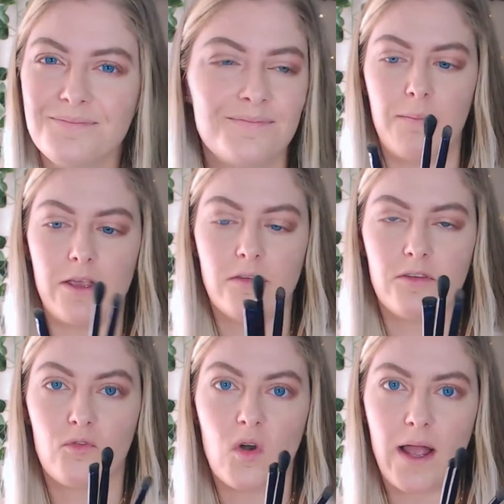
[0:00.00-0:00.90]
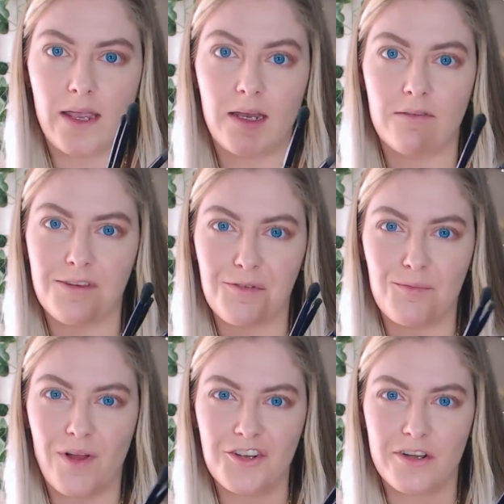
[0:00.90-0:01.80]
I use a variety of different
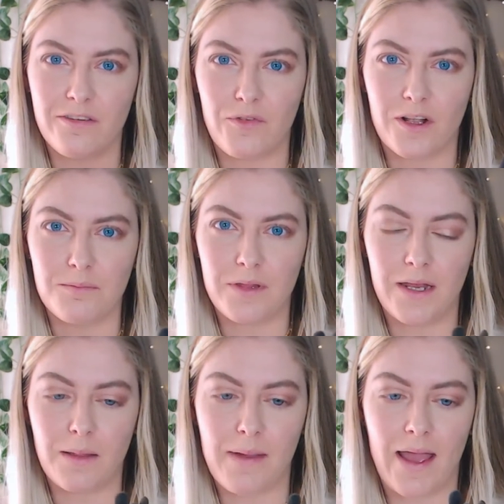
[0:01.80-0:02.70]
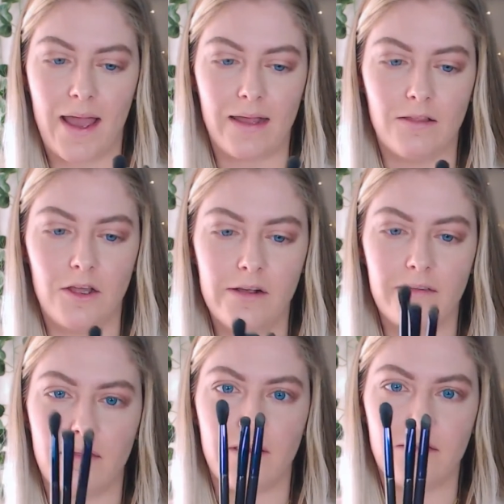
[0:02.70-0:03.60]
brushes for completing my eye look.
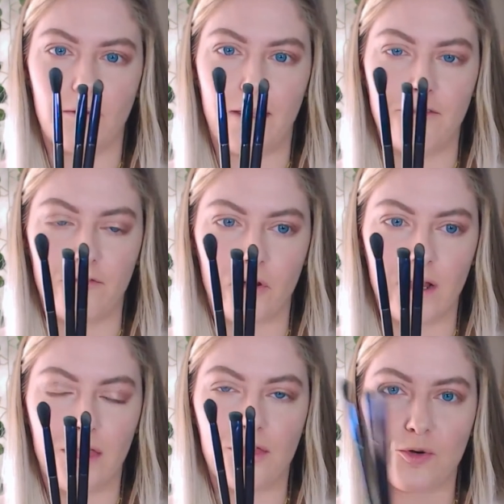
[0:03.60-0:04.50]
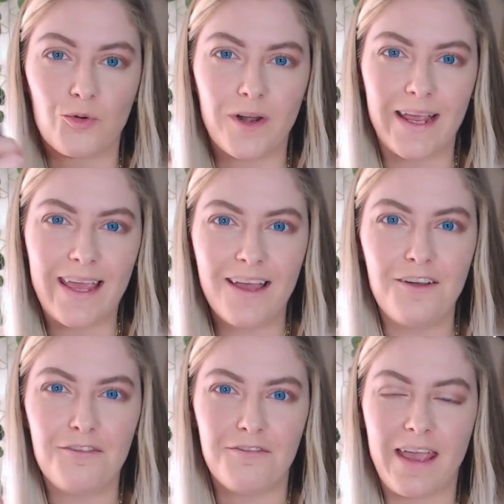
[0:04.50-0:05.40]
So these are my three
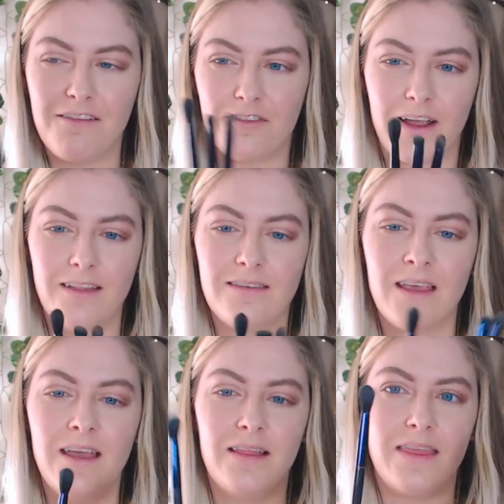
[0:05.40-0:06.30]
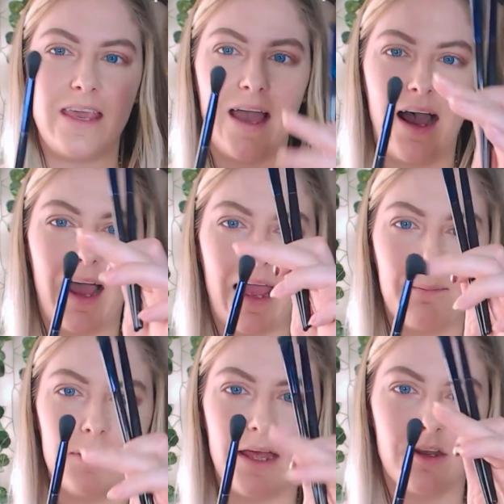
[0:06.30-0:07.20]
favorites. The eye
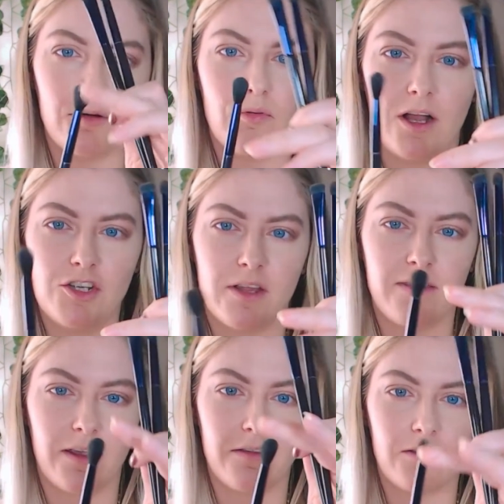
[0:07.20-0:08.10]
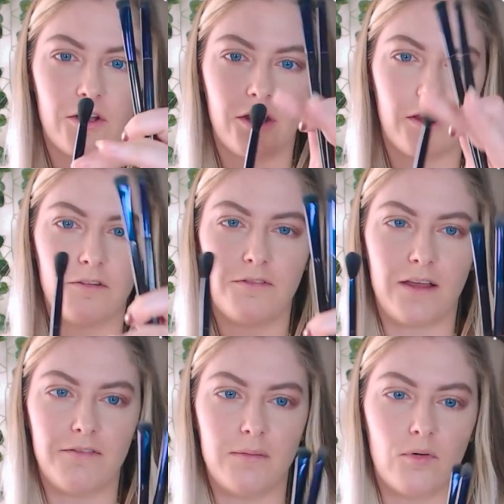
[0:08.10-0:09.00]
blender brush, that's like a circular
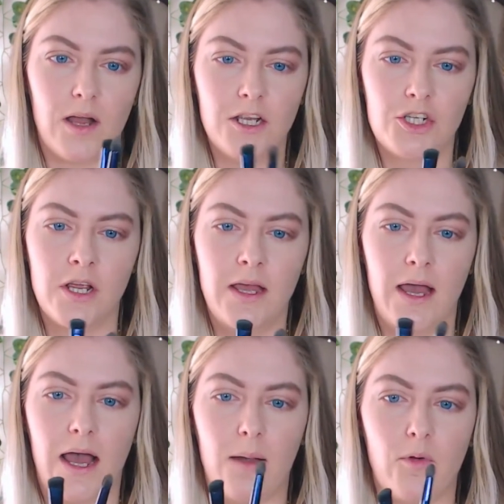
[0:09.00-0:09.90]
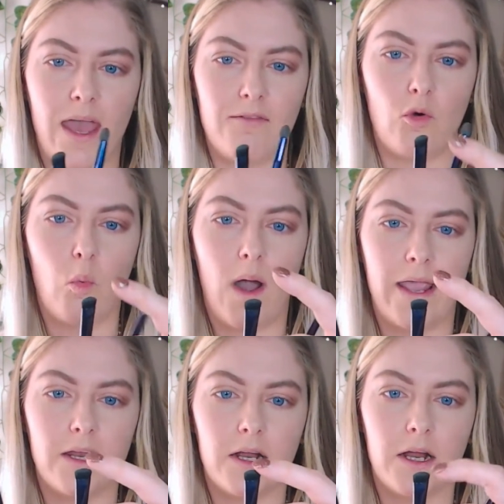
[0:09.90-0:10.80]
fluffy brush. We have a
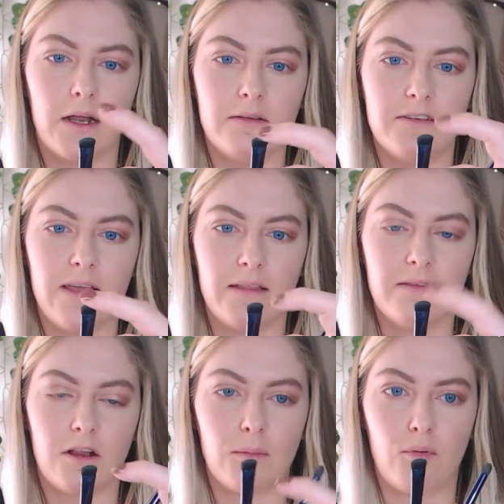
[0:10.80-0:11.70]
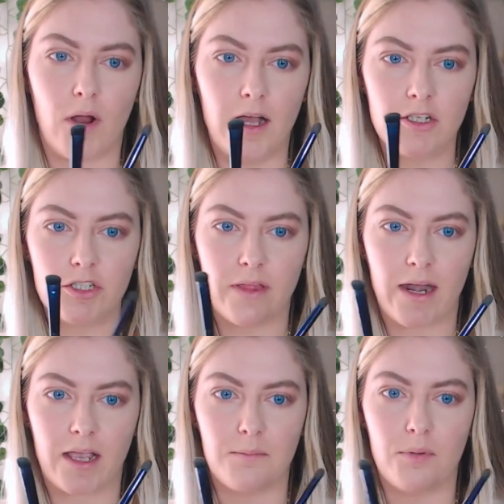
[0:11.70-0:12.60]
wider, denser brush that
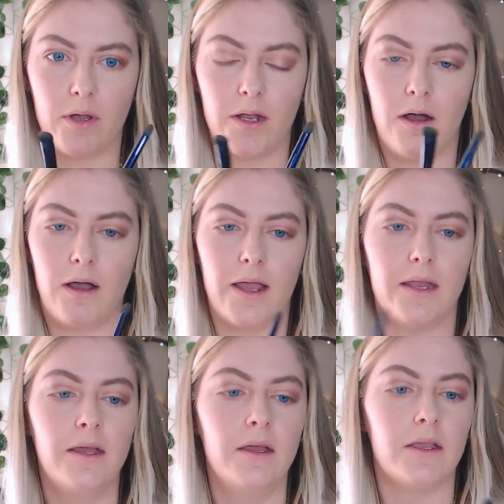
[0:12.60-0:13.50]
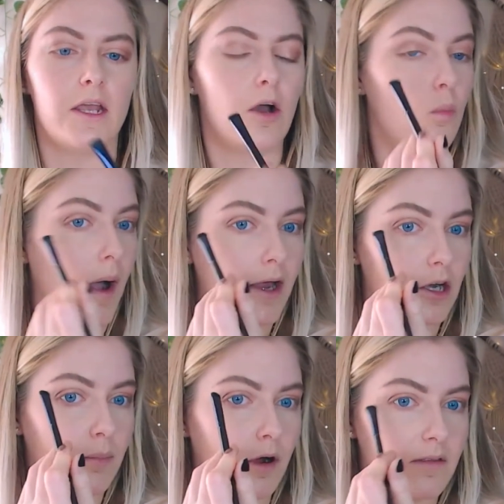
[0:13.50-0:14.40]
I can put on, you know, wider
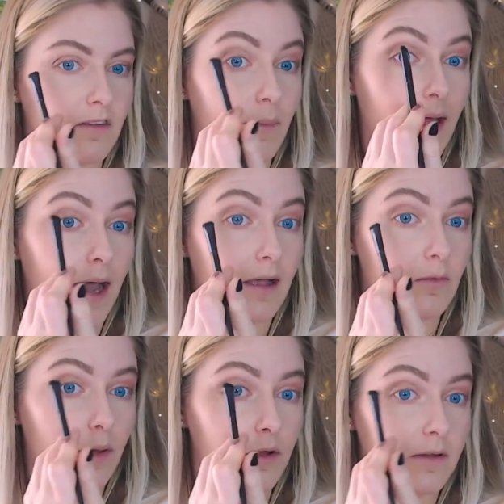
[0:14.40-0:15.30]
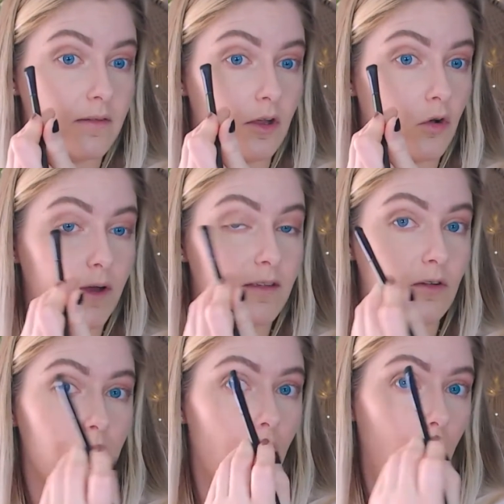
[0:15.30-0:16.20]
parts of my eyes, whether it's the crease
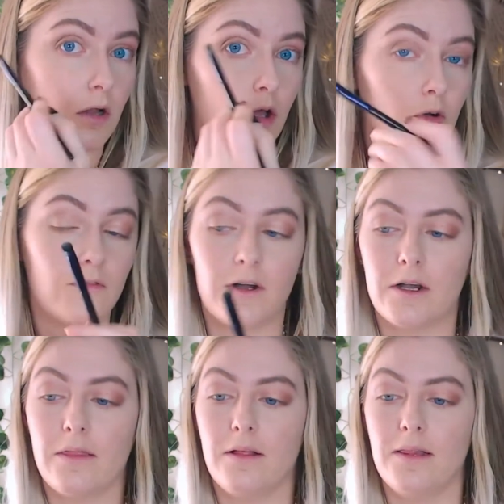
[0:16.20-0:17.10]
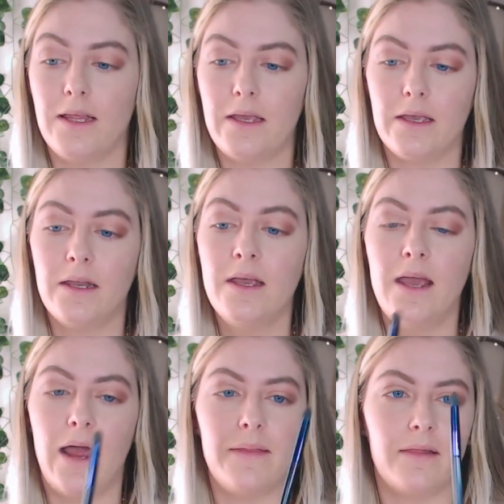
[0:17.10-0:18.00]
or all over the lid.
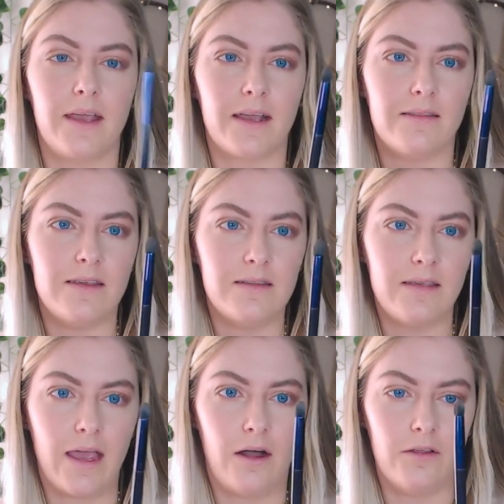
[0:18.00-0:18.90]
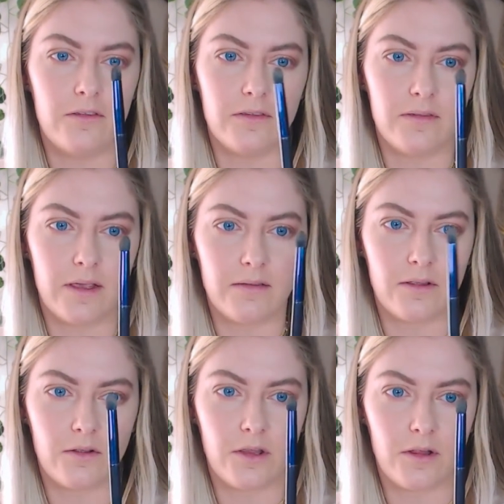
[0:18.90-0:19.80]
And then like a detail. So this is like
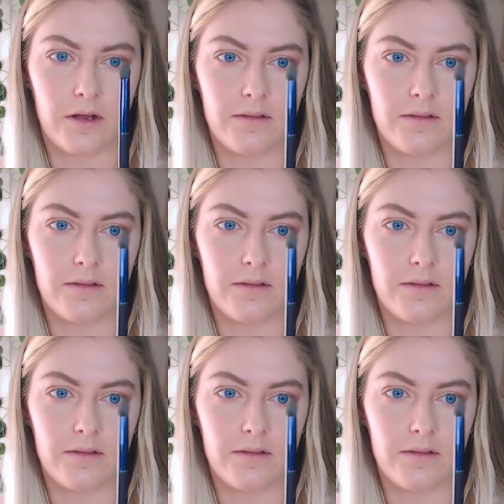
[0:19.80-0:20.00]
circular.